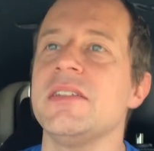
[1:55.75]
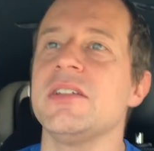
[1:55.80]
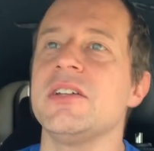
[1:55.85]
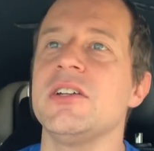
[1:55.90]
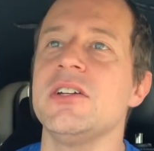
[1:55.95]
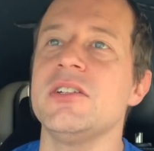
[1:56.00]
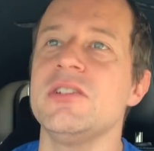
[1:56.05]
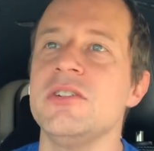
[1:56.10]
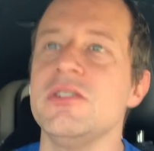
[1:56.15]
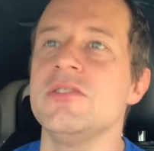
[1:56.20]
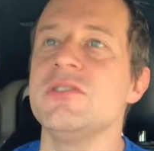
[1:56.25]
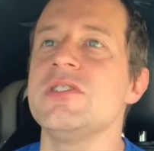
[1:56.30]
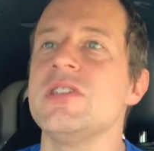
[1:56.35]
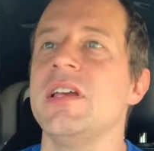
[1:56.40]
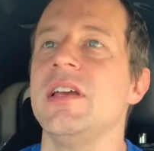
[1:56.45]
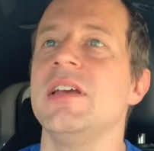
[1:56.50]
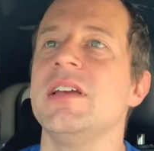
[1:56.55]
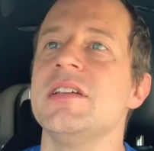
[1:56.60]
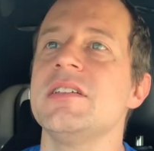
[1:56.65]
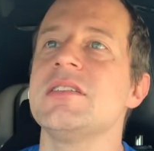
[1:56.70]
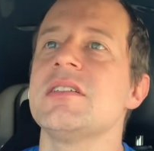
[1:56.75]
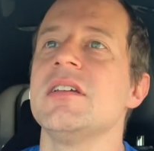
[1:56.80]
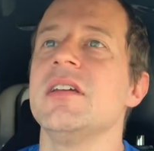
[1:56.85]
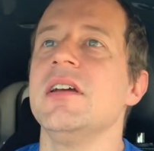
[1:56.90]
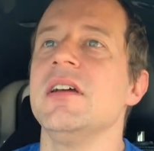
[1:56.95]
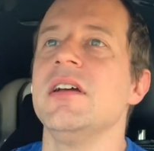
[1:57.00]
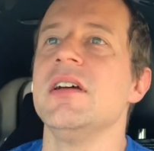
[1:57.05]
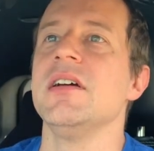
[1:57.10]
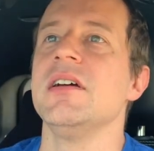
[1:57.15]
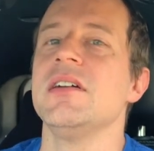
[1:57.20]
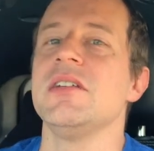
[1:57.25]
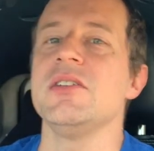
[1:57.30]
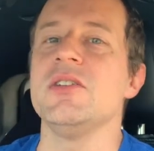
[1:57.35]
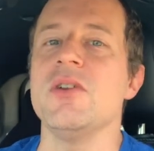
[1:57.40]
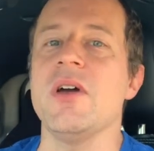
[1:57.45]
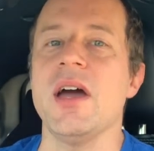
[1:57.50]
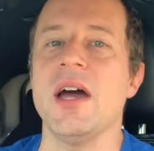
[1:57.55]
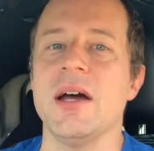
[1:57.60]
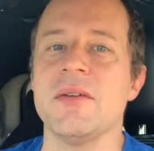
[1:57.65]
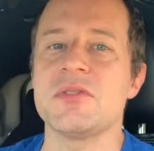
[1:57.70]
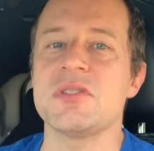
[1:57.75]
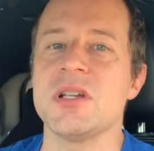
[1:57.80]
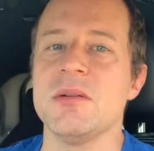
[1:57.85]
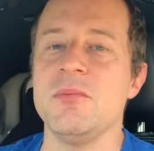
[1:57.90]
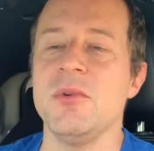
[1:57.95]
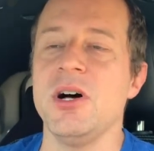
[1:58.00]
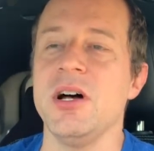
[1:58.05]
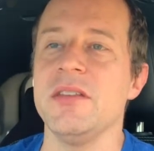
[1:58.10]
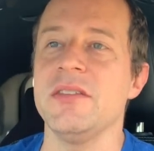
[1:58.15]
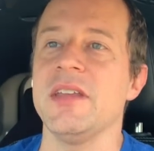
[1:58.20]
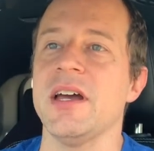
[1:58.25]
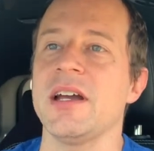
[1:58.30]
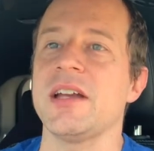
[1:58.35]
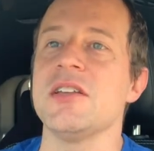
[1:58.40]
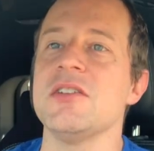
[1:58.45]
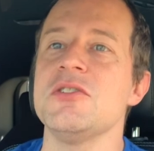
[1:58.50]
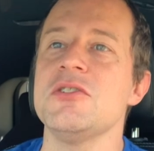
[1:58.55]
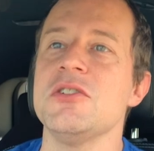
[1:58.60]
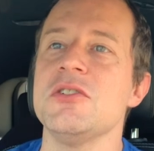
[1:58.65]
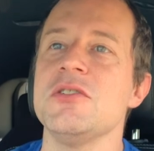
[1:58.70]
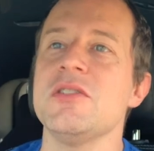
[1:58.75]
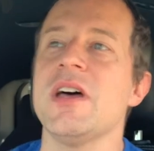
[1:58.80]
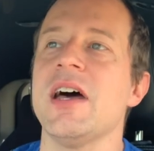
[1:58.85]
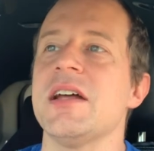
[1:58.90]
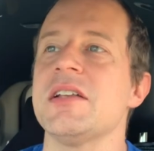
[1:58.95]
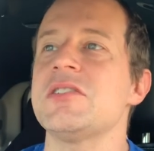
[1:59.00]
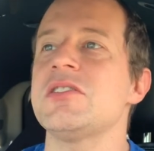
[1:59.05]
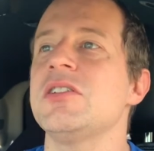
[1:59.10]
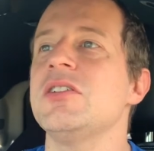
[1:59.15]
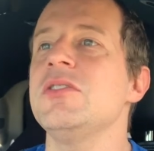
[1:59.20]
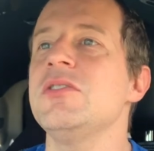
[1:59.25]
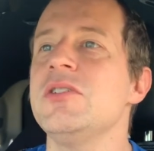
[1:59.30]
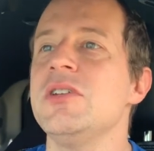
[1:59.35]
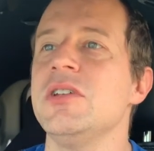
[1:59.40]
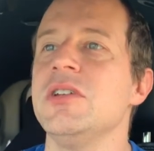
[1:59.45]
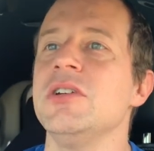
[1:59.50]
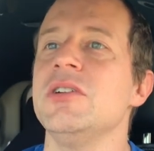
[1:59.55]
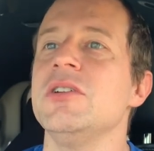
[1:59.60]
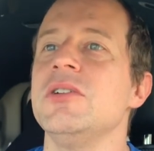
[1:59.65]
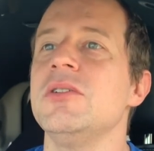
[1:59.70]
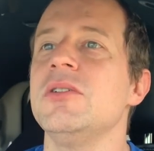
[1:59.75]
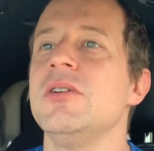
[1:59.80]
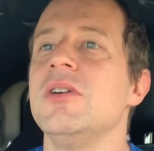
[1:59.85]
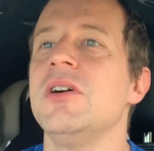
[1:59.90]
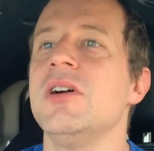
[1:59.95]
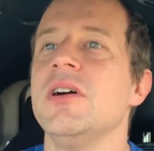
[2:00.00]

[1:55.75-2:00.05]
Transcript: The good news is you have someone that can do that to you.